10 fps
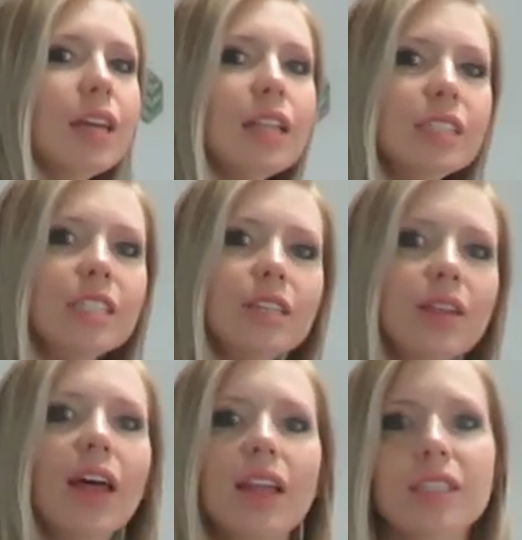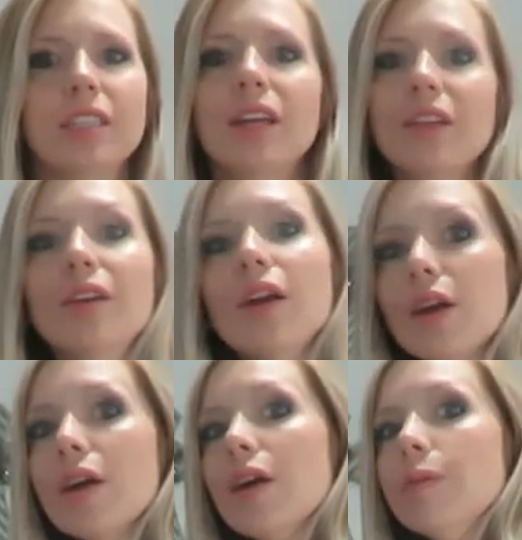And still, that's another
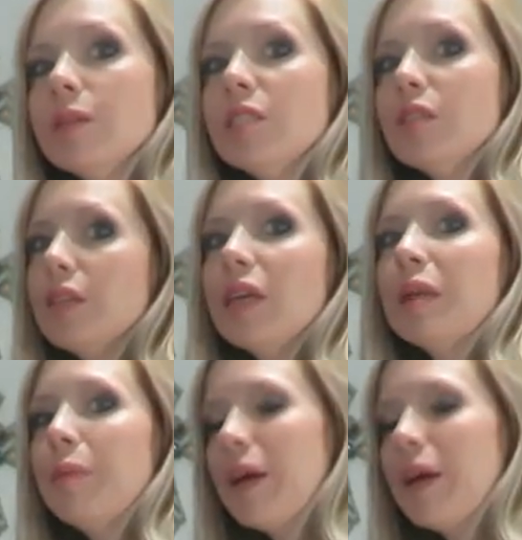girl. We're still thinking